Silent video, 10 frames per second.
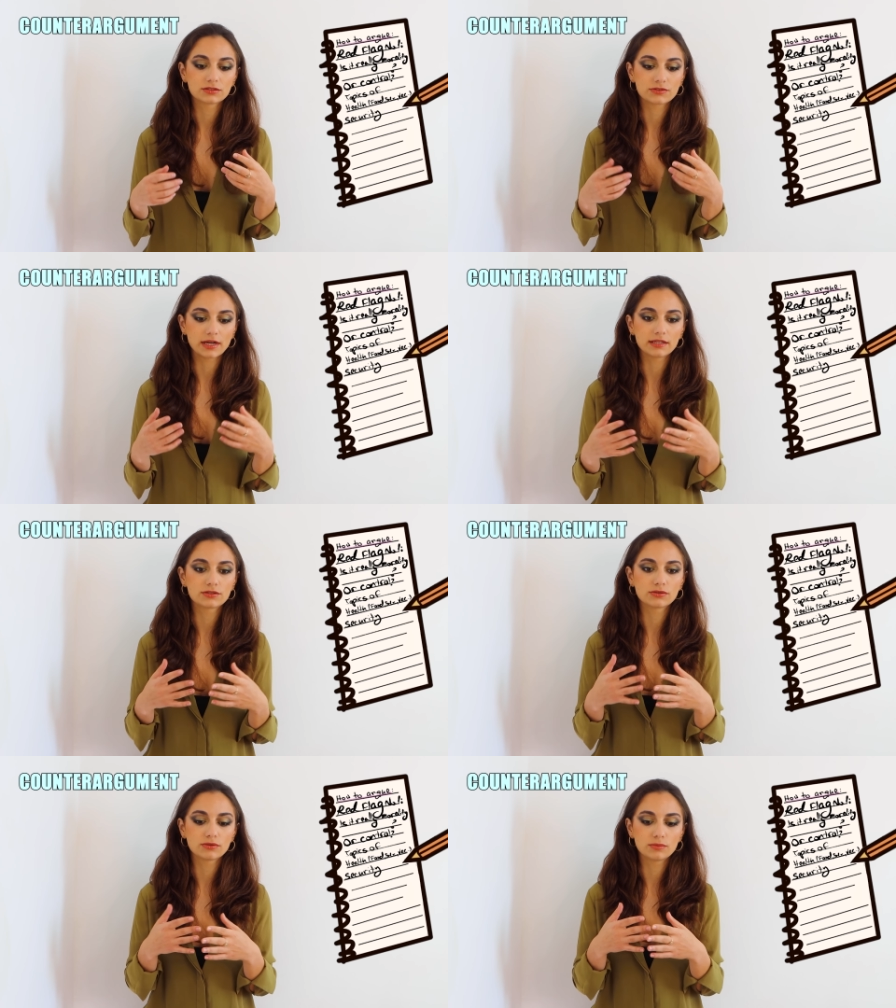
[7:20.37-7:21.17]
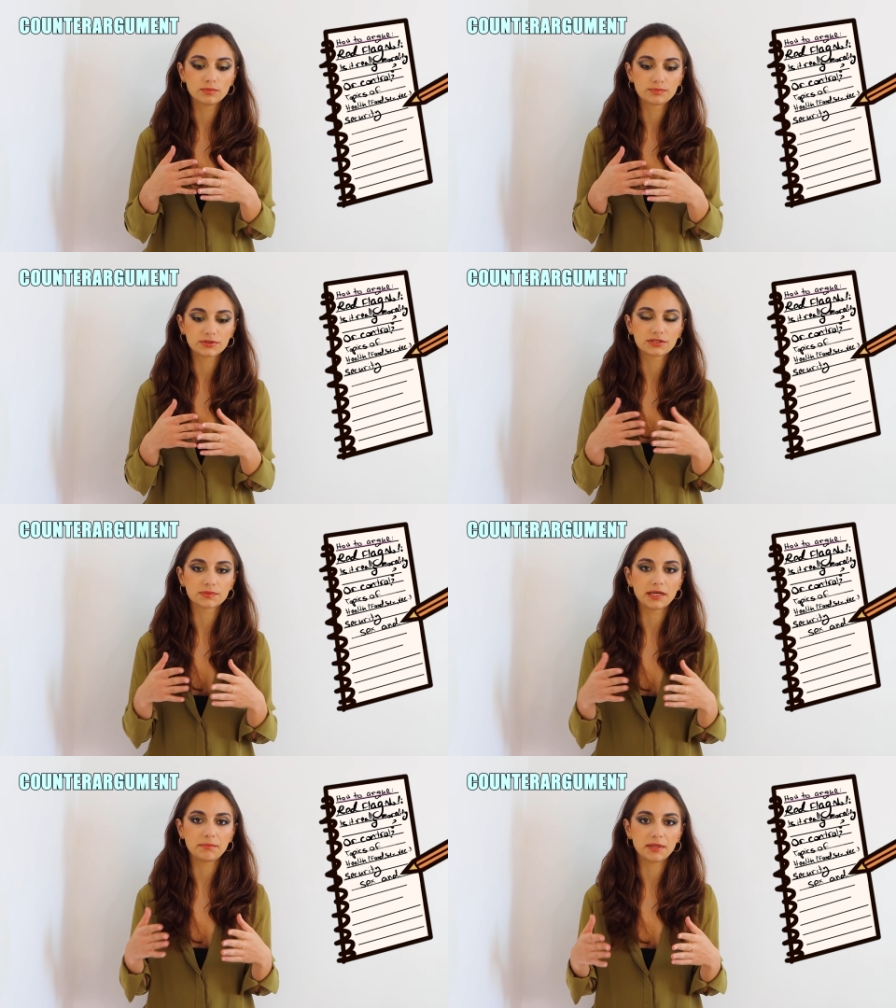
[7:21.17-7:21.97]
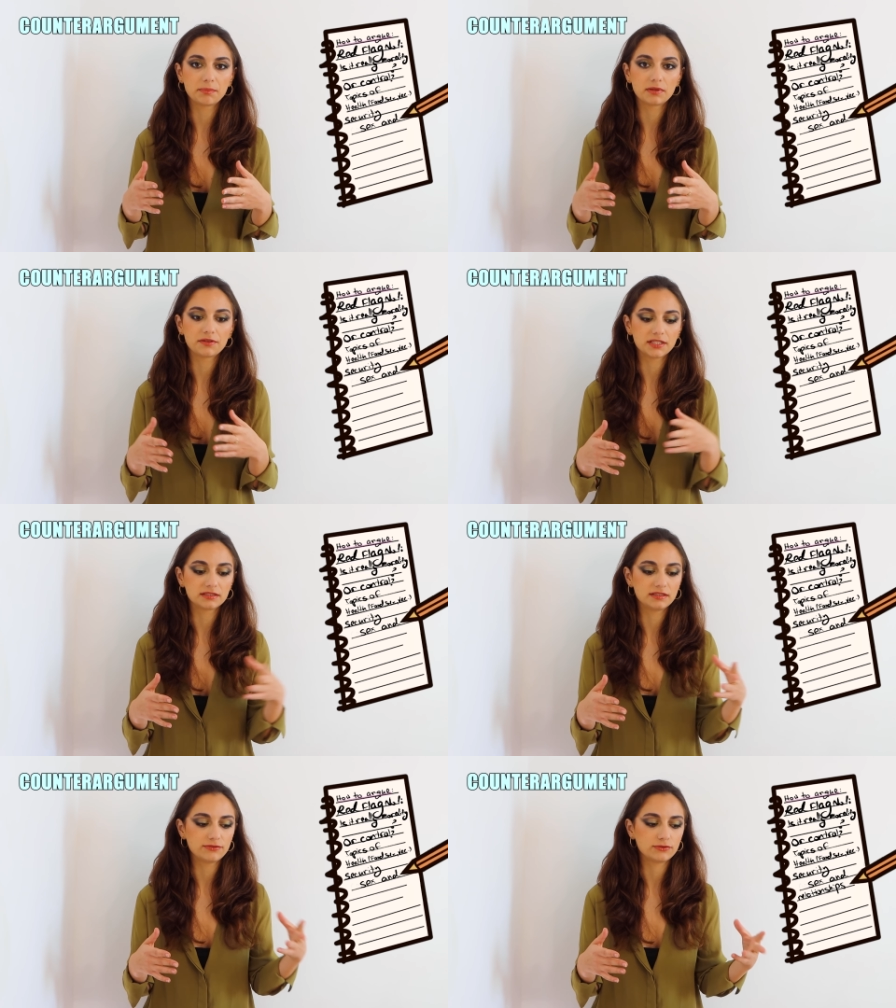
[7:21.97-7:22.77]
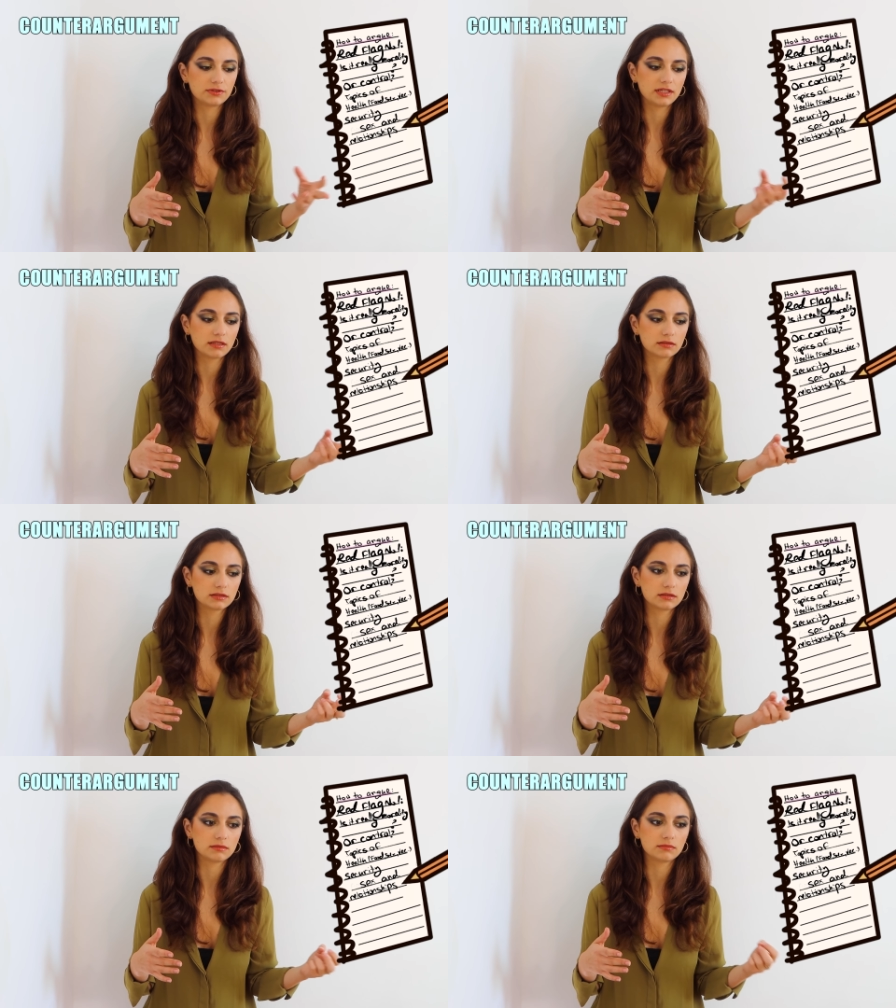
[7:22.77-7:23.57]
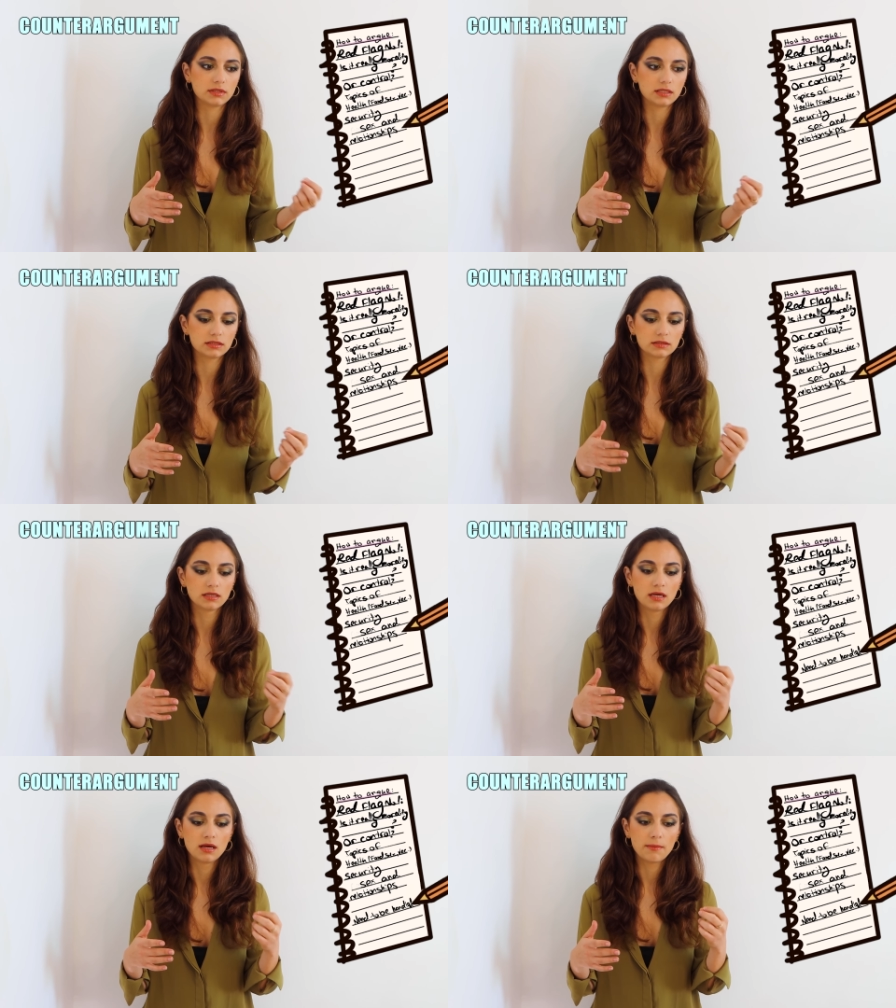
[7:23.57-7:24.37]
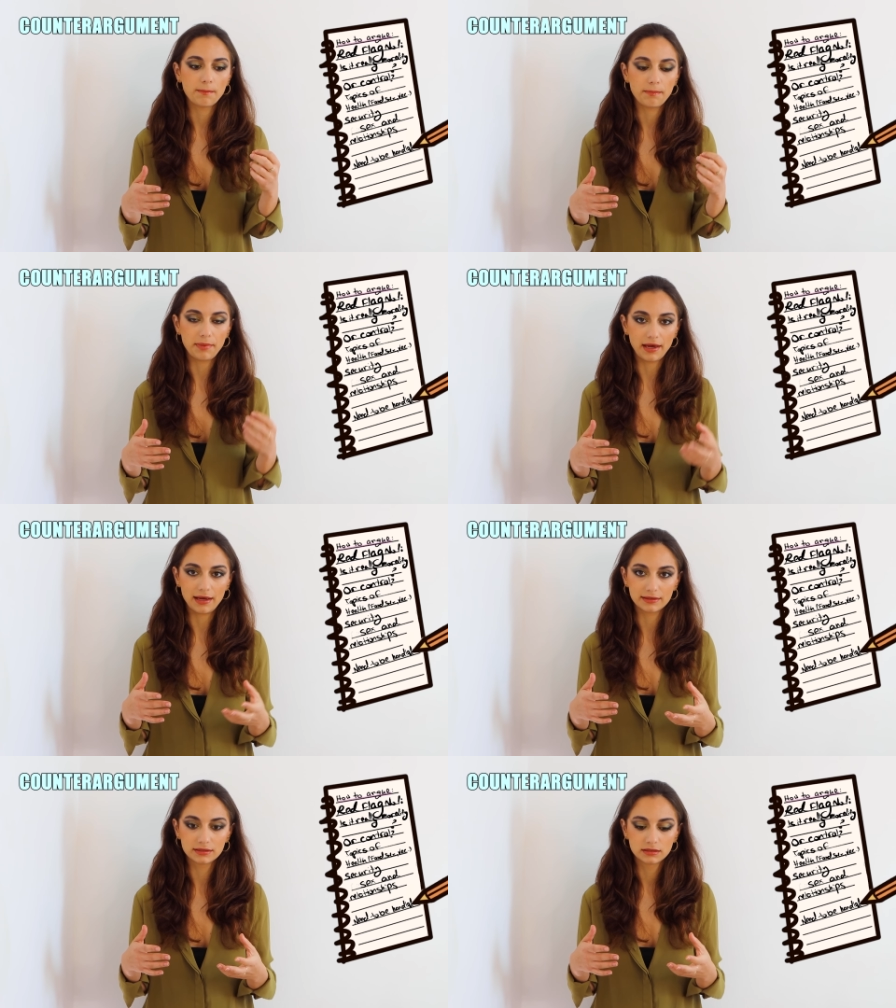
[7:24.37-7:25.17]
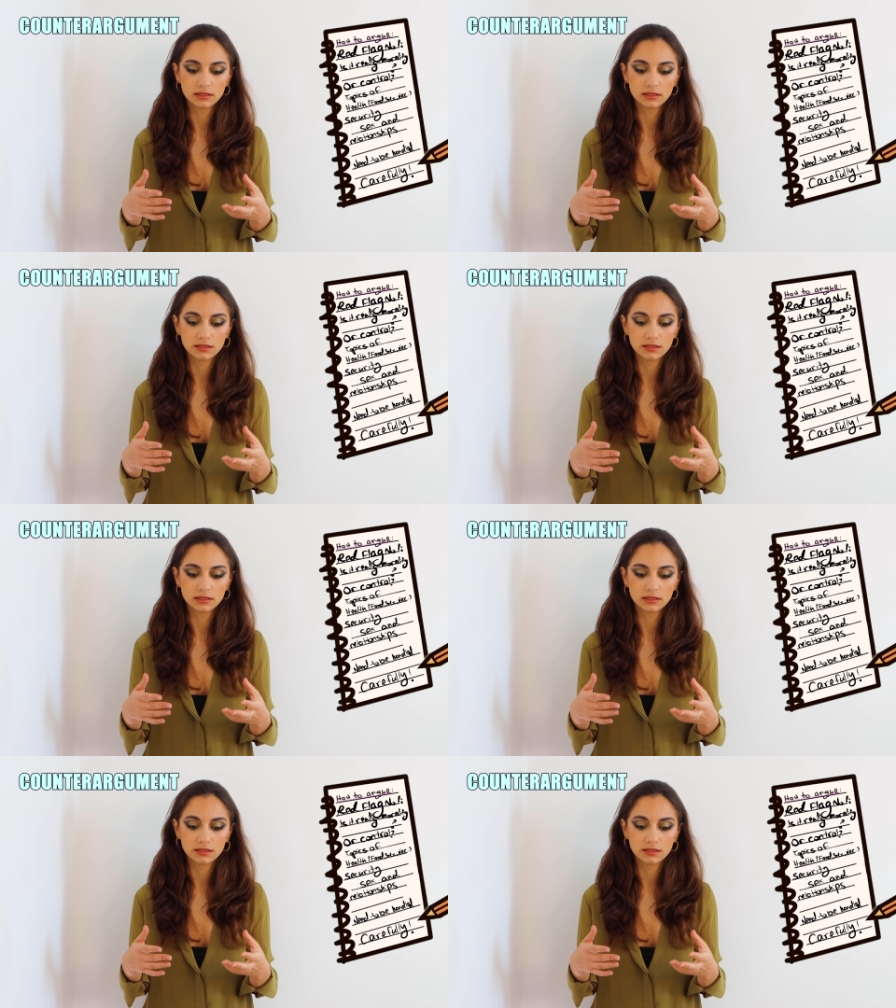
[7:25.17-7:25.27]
try to persuade people that the food they consume is bad,